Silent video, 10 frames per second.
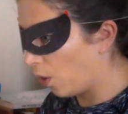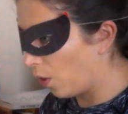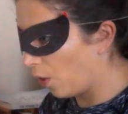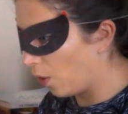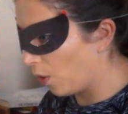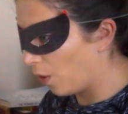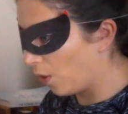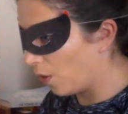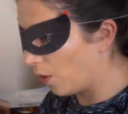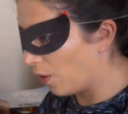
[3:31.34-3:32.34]
Now,
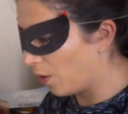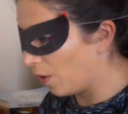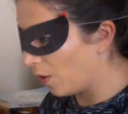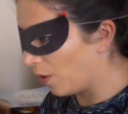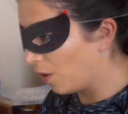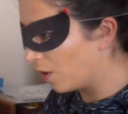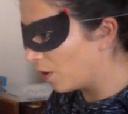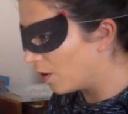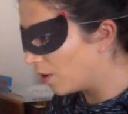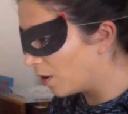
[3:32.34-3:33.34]
most
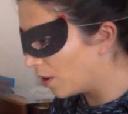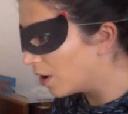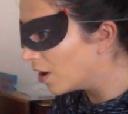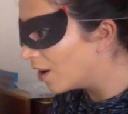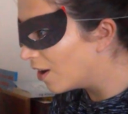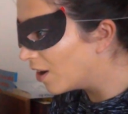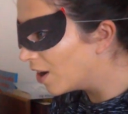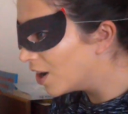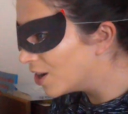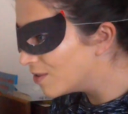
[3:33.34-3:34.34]
people
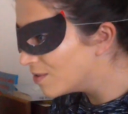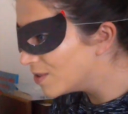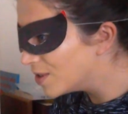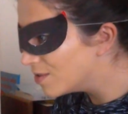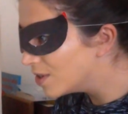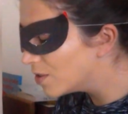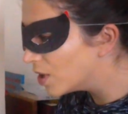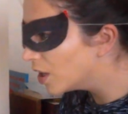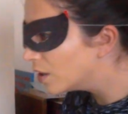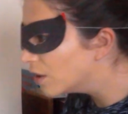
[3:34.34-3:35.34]
are decent enough
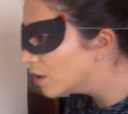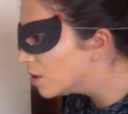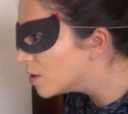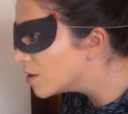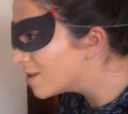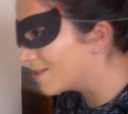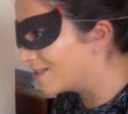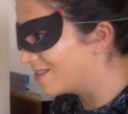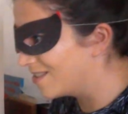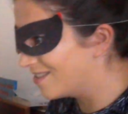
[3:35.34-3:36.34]
people, but
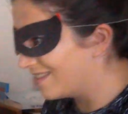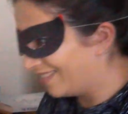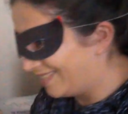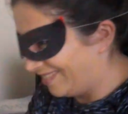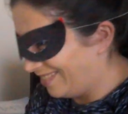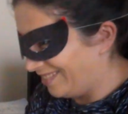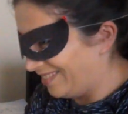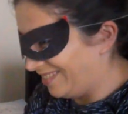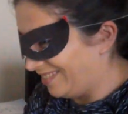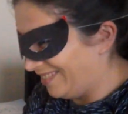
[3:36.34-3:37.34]
in the unlikely
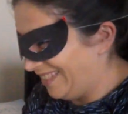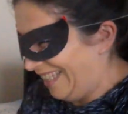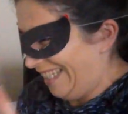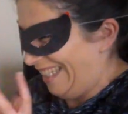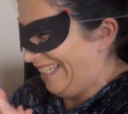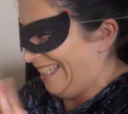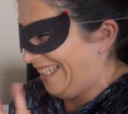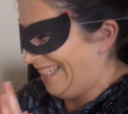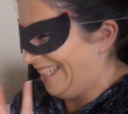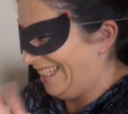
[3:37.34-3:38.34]
event that the
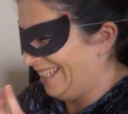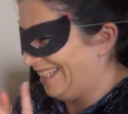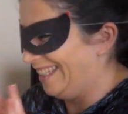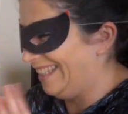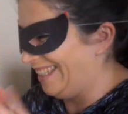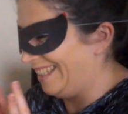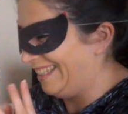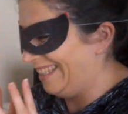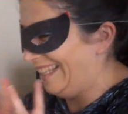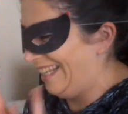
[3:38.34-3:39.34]
script may
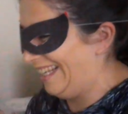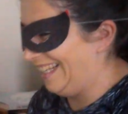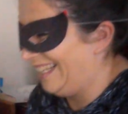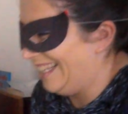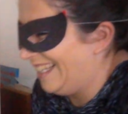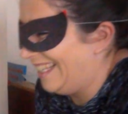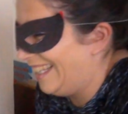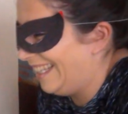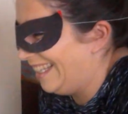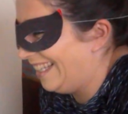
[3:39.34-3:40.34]
fall into the wrong
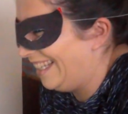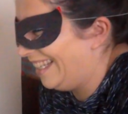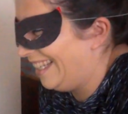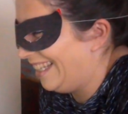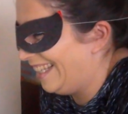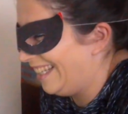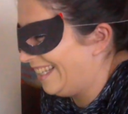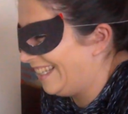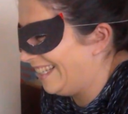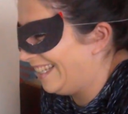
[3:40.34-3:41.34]
hands, and
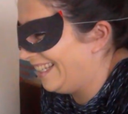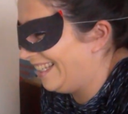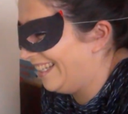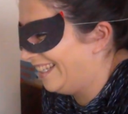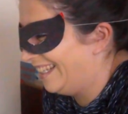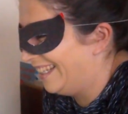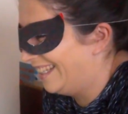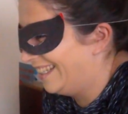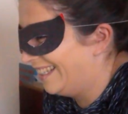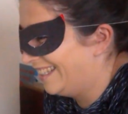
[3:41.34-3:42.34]
then that
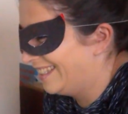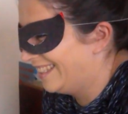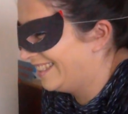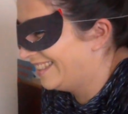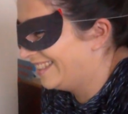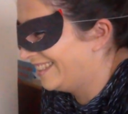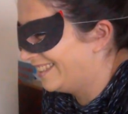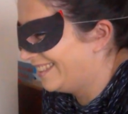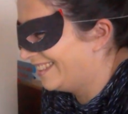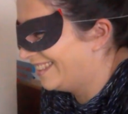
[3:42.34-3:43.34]
leaves the playwright
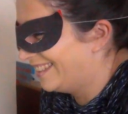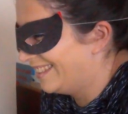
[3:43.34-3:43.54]
at a